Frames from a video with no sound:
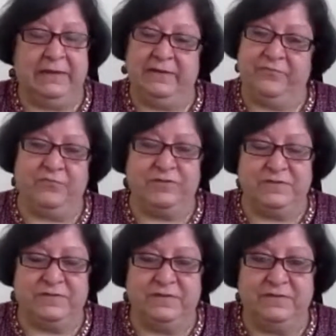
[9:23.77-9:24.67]
Of
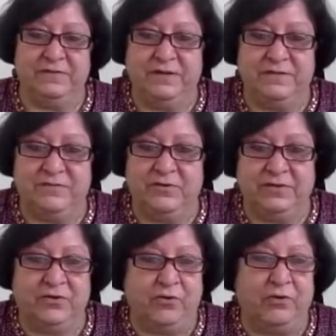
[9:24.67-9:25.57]
course, there's
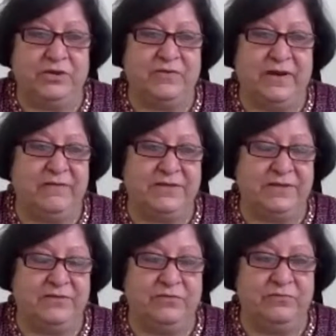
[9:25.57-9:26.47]
not that all the 12 hours
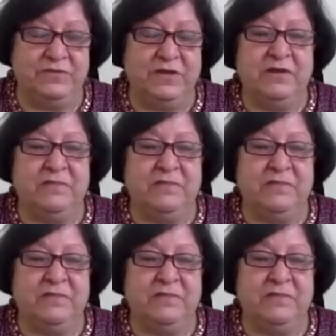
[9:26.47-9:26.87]
that you use,